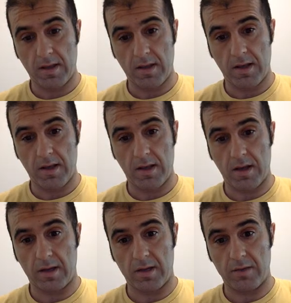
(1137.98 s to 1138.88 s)

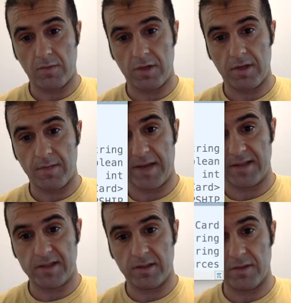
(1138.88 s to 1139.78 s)
And we're going to
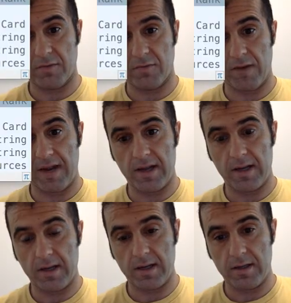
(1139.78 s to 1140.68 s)
pass it the rank
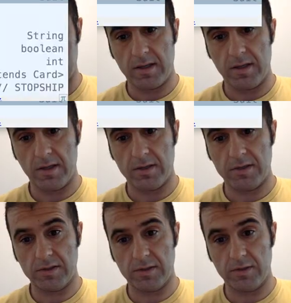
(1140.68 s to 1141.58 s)
in the
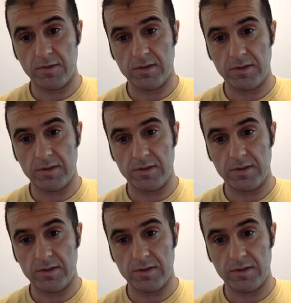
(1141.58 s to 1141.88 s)
suit.